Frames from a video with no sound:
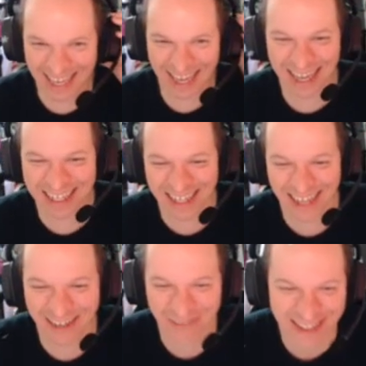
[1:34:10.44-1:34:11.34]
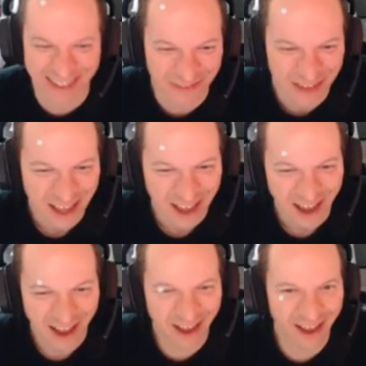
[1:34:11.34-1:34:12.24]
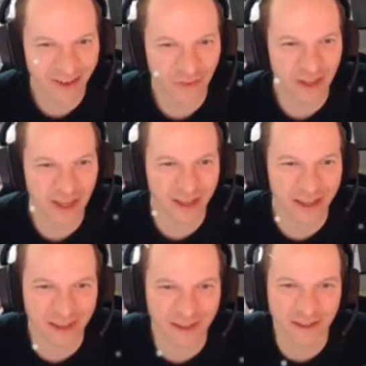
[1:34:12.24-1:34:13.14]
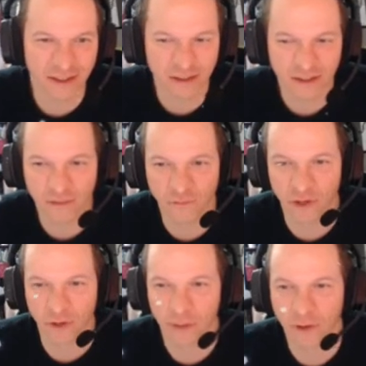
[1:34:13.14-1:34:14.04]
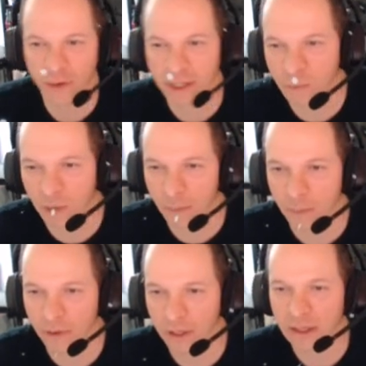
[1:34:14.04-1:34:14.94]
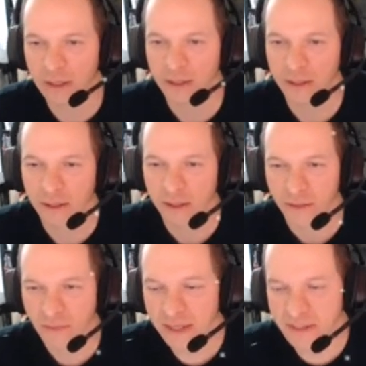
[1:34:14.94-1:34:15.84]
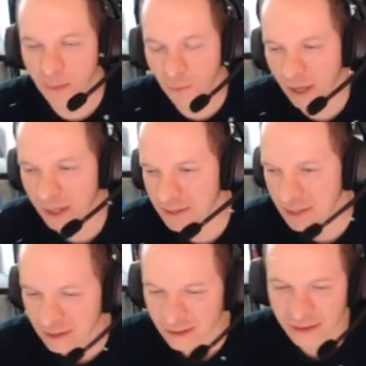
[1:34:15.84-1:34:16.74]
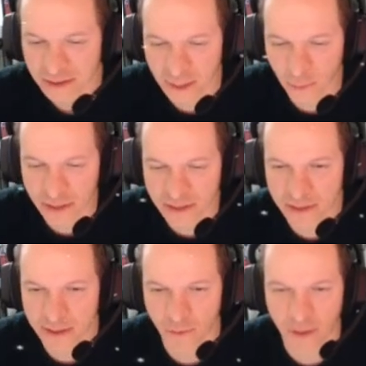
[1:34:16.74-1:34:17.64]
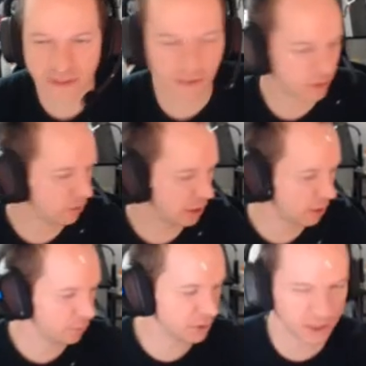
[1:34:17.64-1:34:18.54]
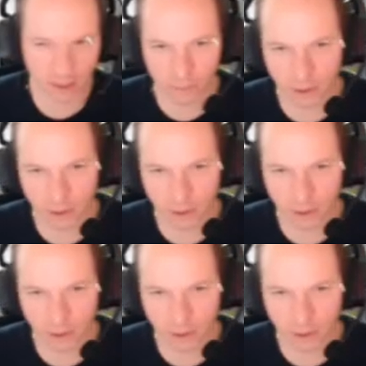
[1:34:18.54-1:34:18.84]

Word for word: yeah, Adamantium. Uh, I don't think I configured my credits properly. Thanks, Samurai Ox. Samarax says the credits have been great. I appreciate that. I'm